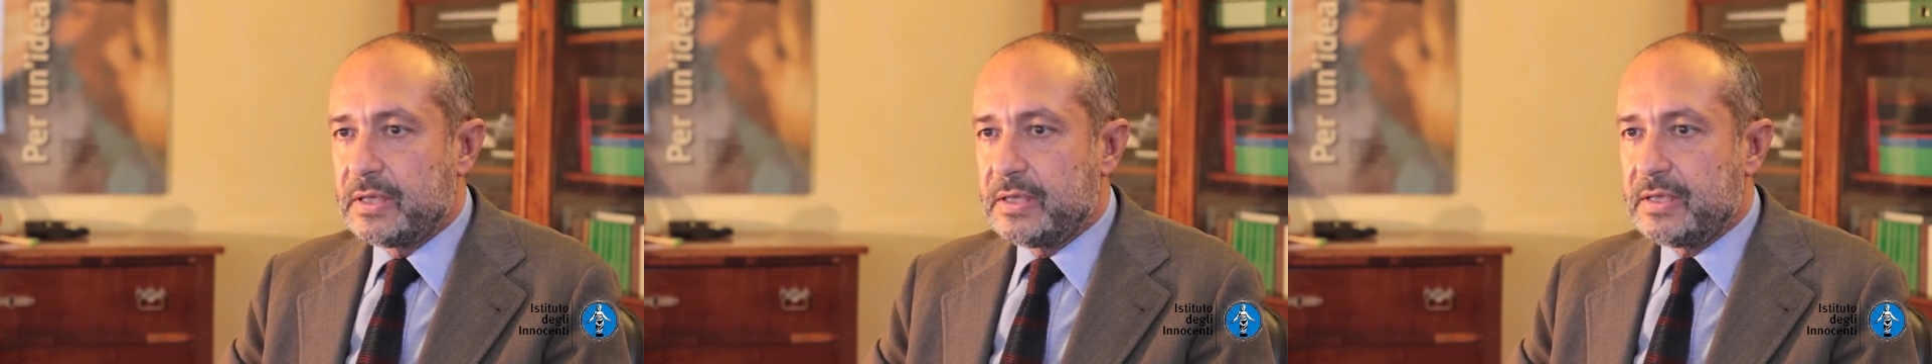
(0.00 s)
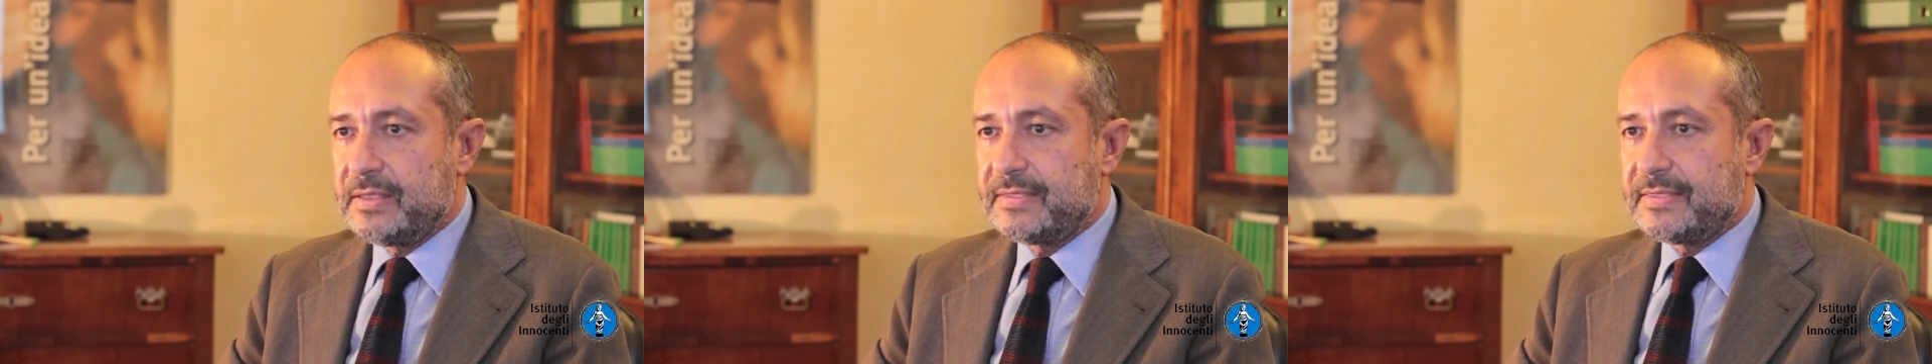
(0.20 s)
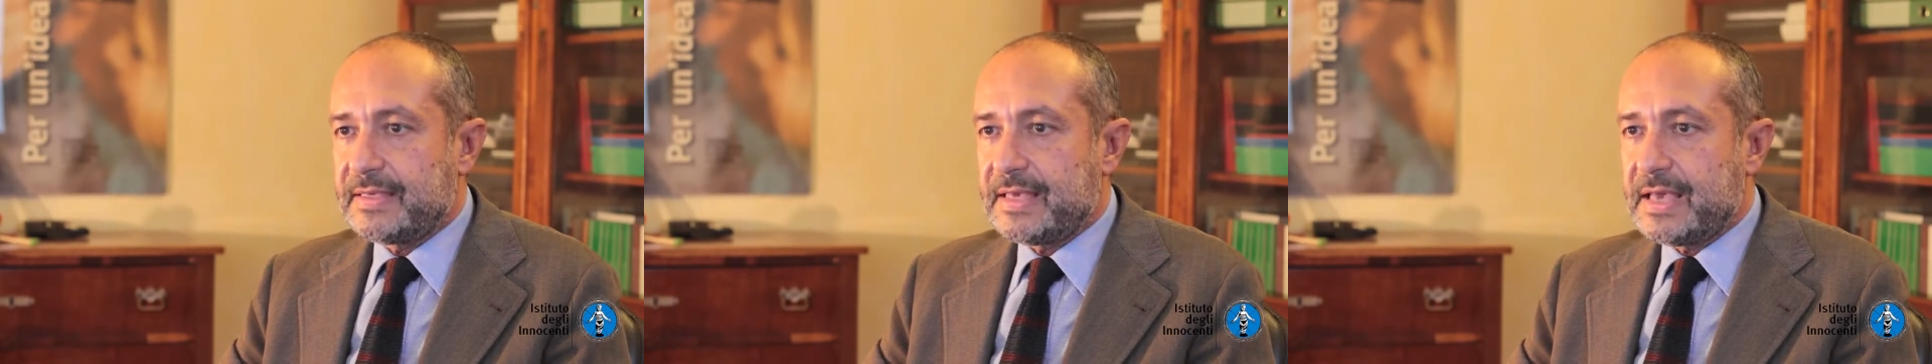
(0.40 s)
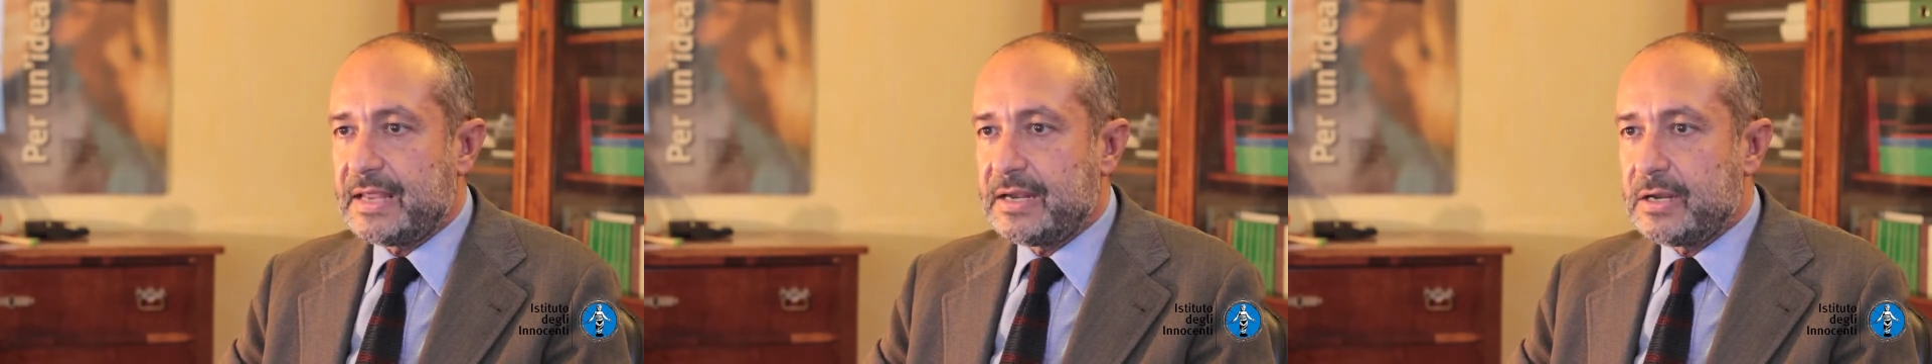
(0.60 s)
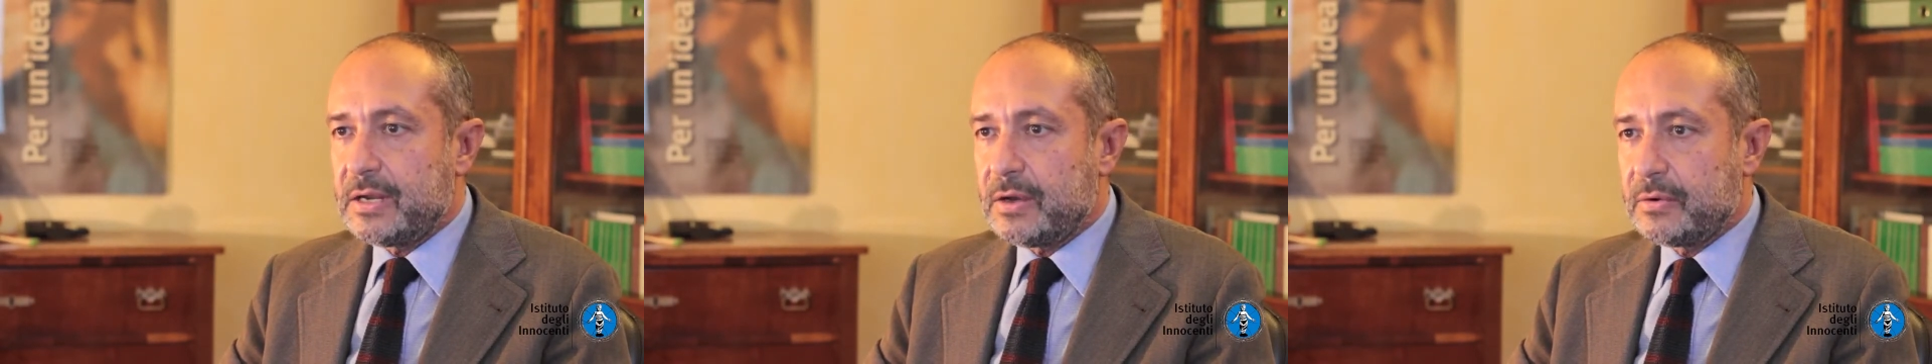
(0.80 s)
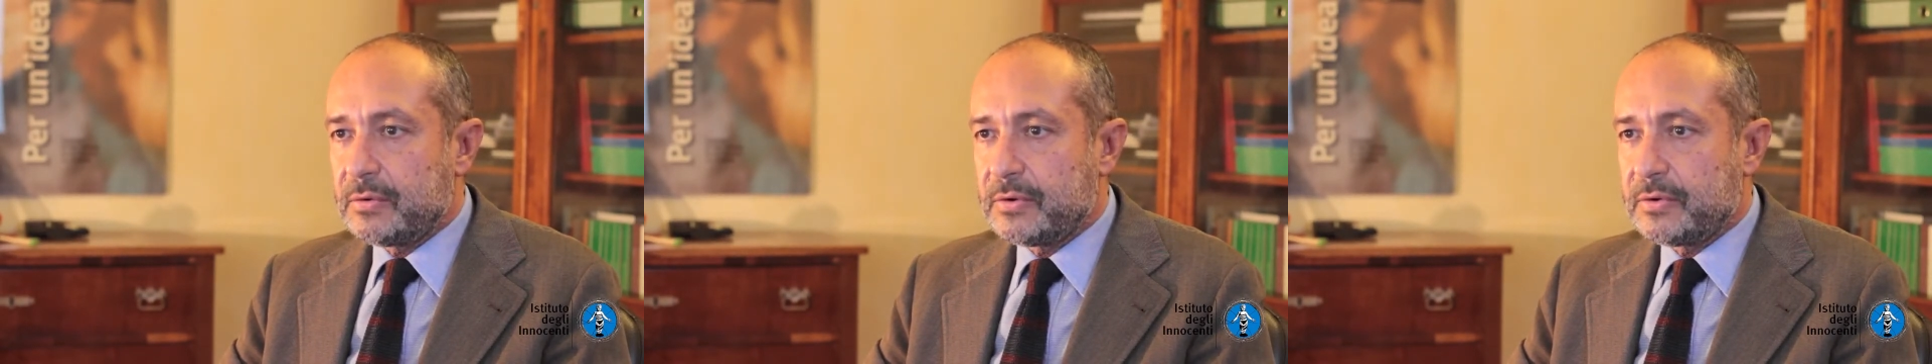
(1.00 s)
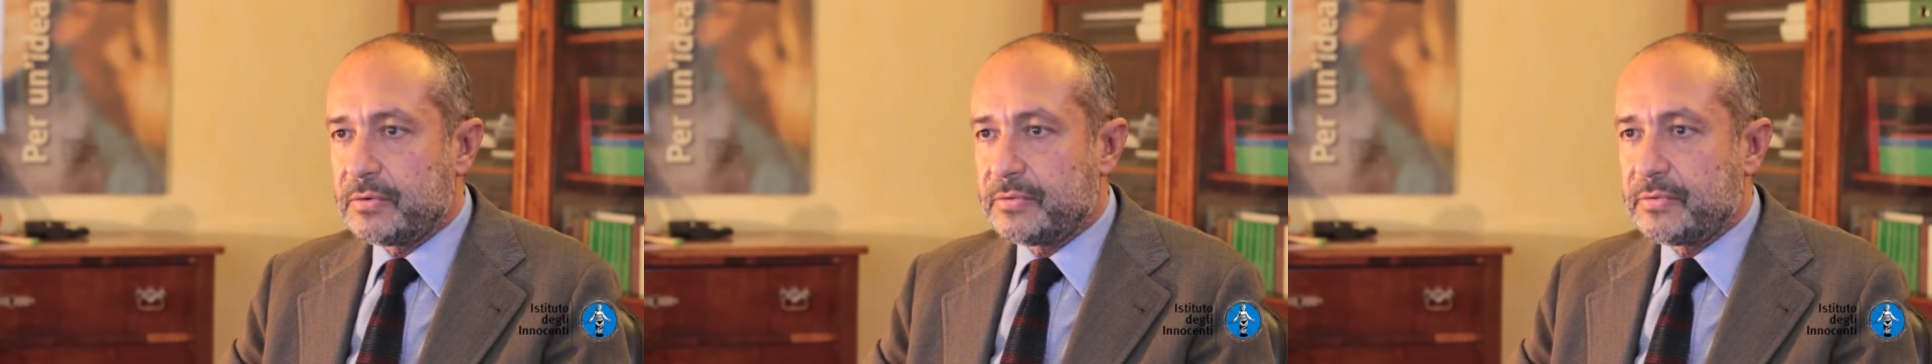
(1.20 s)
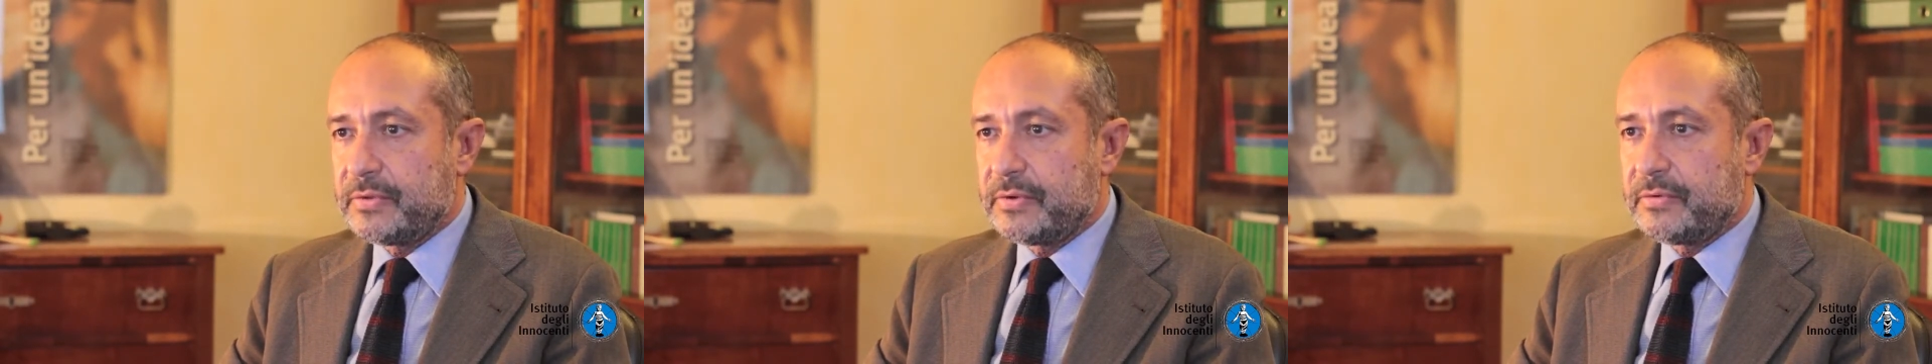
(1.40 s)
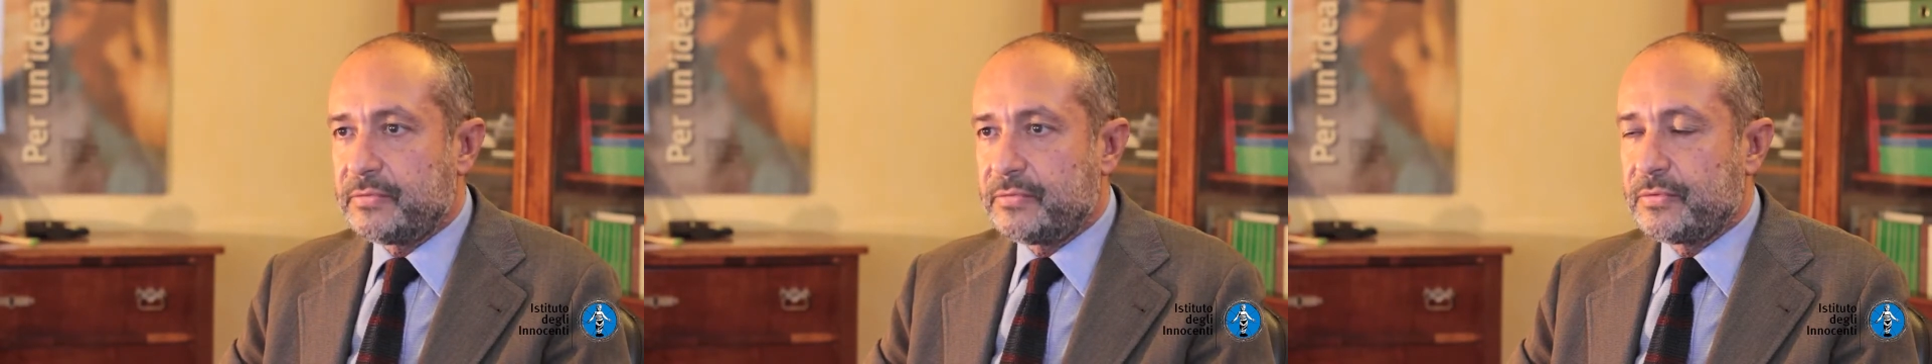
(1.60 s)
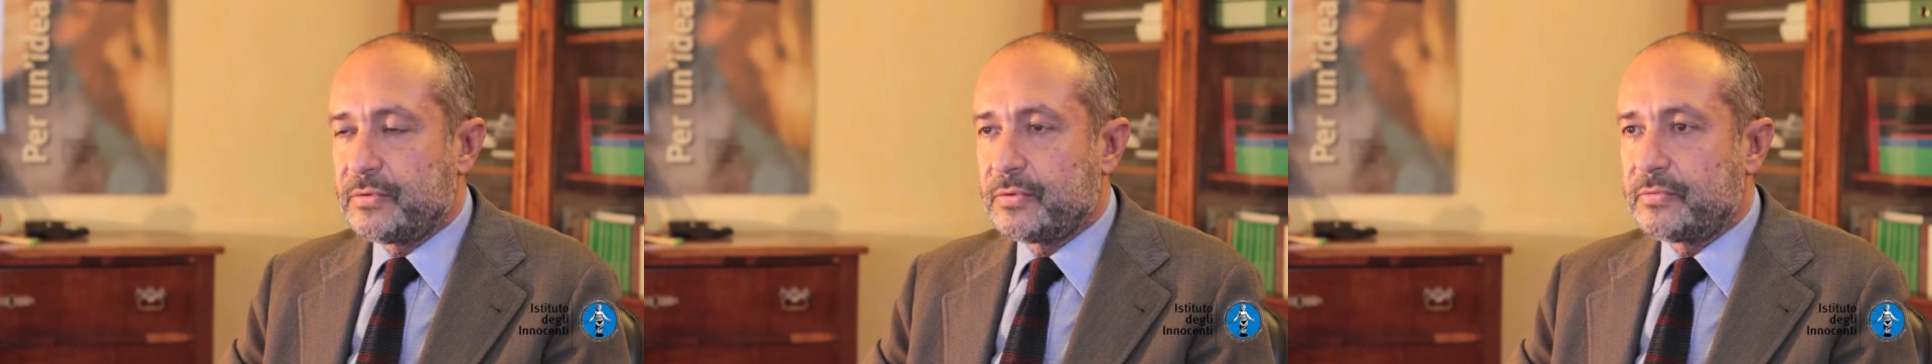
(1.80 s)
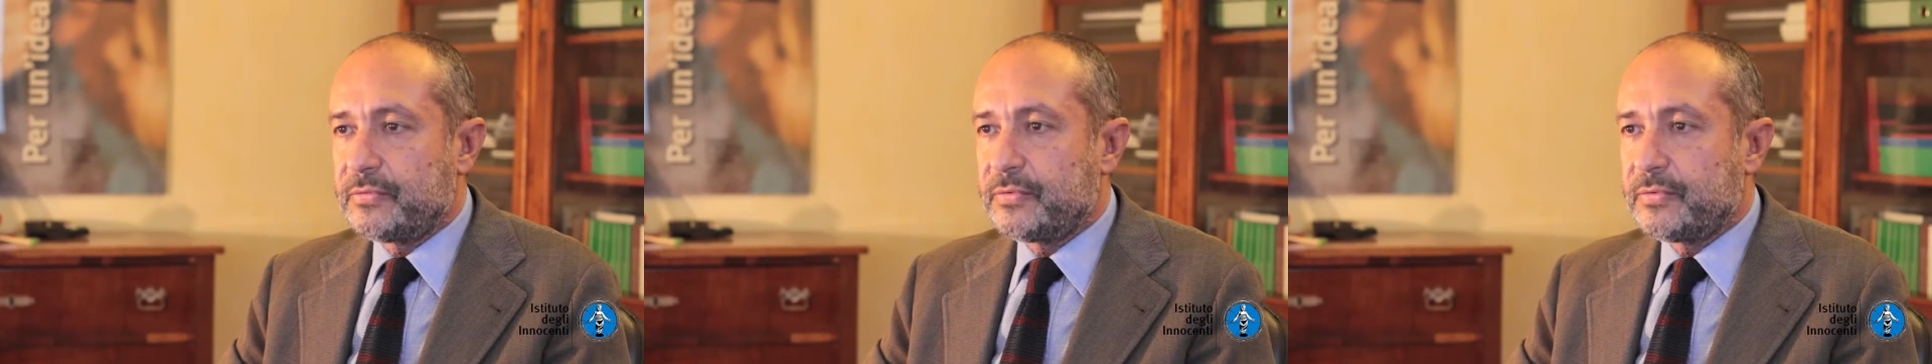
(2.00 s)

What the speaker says: It's an honor, therefore,